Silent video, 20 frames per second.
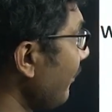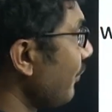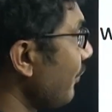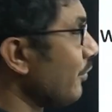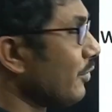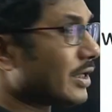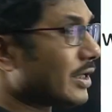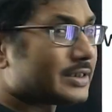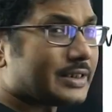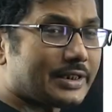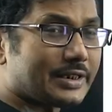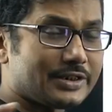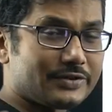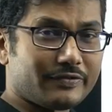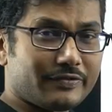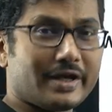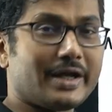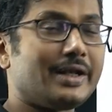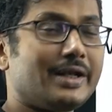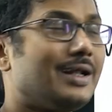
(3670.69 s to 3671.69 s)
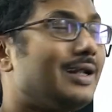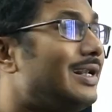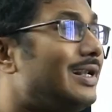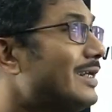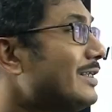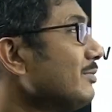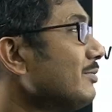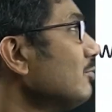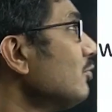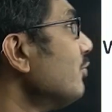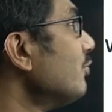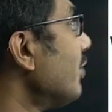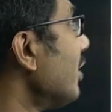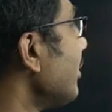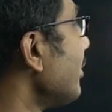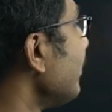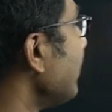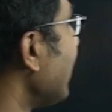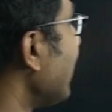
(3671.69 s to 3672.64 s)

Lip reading: you are satisfied, let's move on to the